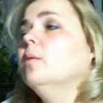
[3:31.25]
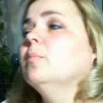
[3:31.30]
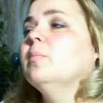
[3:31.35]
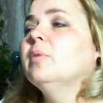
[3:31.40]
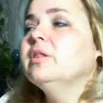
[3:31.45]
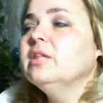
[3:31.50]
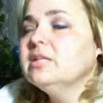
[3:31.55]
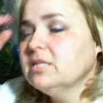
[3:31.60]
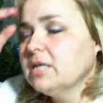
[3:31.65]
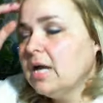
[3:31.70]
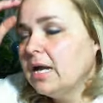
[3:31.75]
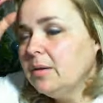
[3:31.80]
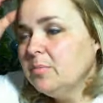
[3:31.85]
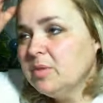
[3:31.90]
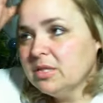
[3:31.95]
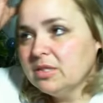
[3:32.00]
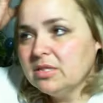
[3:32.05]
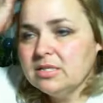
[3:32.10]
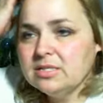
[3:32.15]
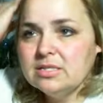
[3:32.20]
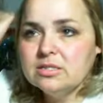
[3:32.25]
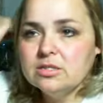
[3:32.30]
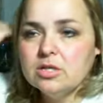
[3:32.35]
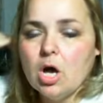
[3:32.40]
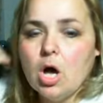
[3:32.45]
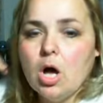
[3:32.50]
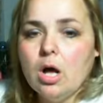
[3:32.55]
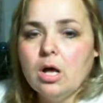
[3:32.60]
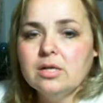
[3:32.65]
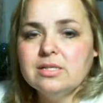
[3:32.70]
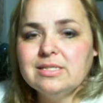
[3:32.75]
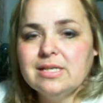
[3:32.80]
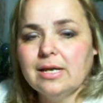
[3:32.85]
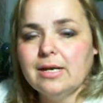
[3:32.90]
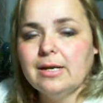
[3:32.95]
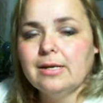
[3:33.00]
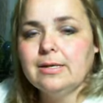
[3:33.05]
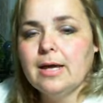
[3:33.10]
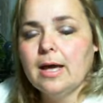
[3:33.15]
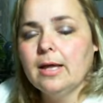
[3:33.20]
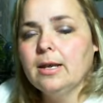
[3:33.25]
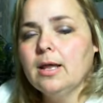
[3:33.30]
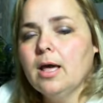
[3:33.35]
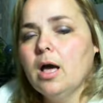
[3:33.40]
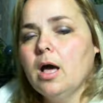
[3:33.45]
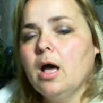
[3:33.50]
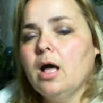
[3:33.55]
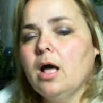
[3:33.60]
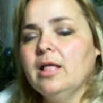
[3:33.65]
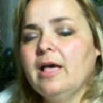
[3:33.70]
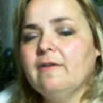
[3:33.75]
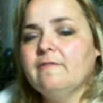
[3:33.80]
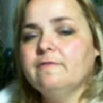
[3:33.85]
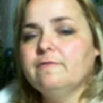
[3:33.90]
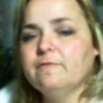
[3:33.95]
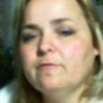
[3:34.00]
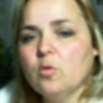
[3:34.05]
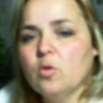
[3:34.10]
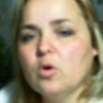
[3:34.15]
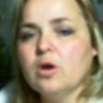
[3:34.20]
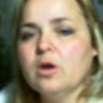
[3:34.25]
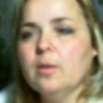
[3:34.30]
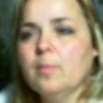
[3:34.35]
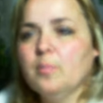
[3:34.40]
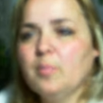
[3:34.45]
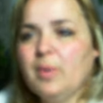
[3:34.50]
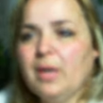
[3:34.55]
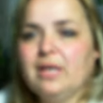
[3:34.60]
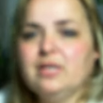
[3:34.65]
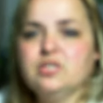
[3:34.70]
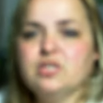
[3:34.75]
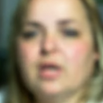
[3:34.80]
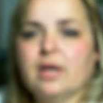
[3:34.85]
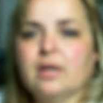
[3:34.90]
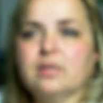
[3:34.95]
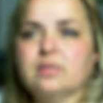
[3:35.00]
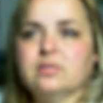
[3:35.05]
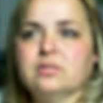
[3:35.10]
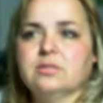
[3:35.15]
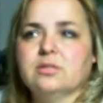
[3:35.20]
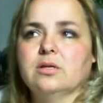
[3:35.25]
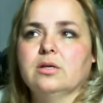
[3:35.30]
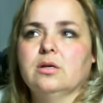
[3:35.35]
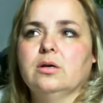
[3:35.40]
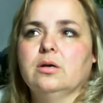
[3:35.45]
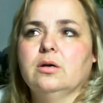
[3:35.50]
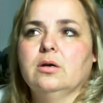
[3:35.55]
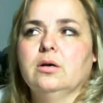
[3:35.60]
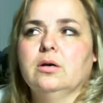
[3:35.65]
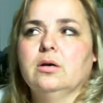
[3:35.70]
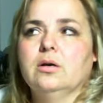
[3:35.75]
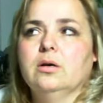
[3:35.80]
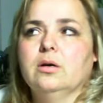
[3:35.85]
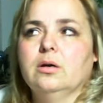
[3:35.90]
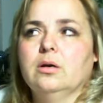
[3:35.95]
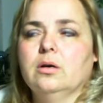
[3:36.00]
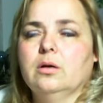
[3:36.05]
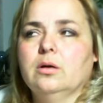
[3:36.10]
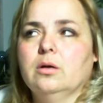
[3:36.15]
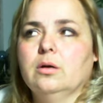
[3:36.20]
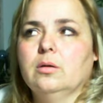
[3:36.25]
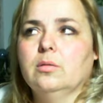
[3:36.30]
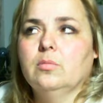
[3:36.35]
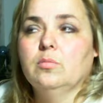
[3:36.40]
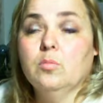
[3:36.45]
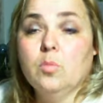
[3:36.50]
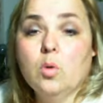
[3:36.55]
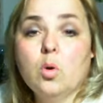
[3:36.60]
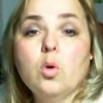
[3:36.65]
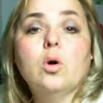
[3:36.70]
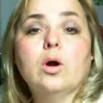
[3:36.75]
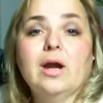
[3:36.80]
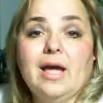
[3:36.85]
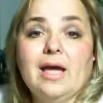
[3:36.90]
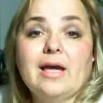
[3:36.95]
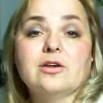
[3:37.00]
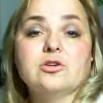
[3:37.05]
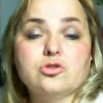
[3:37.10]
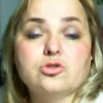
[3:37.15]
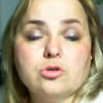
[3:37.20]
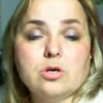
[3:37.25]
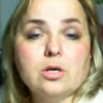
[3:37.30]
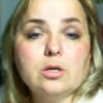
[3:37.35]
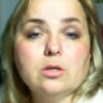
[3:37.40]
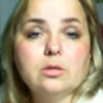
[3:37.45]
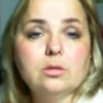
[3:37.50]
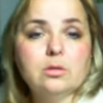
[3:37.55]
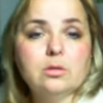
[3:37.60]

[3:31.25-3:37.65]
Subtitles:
By the time that this is all said and done, I'll have 4 paychecks more extra.